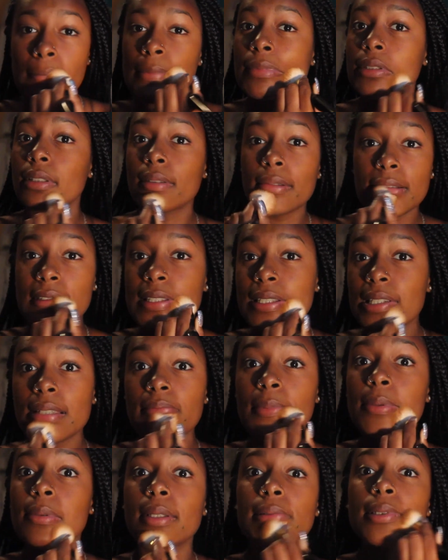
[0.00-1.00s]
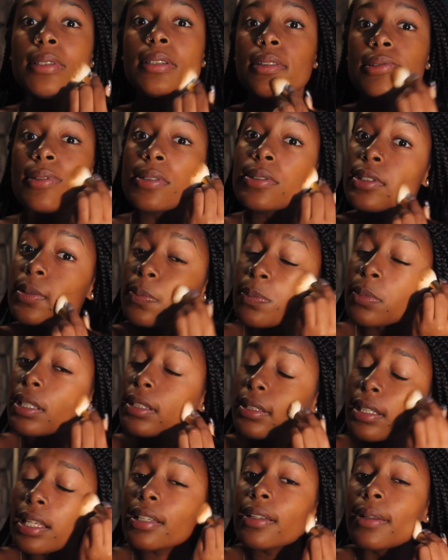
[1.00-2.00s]
So just keep going, just
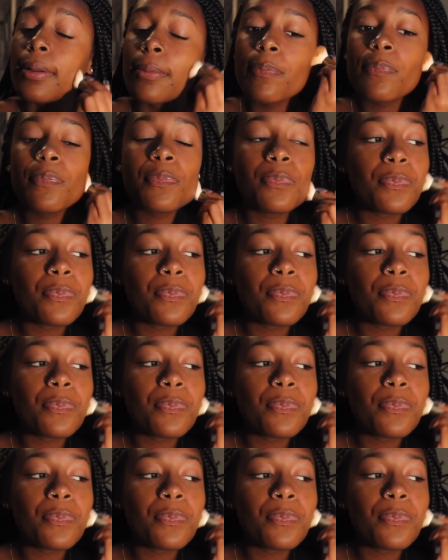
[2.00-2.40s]
blend that in.